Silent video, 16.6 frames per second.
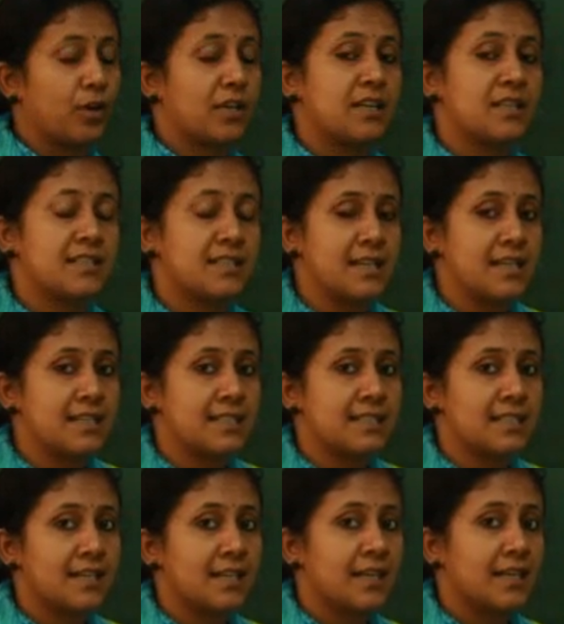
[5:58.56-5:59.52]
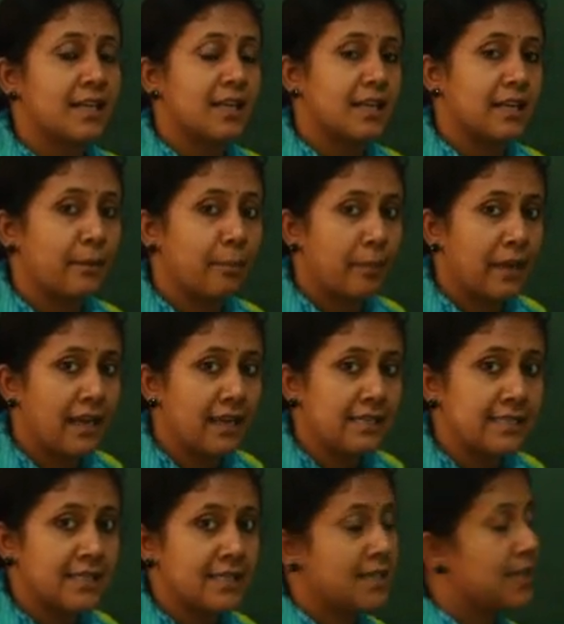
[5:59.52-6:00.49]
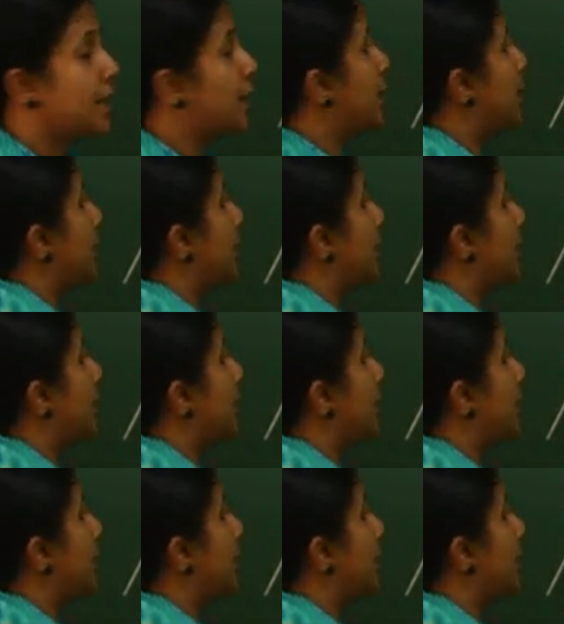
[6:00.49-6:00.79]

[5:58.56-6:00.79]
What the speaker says: What is this? Repeat.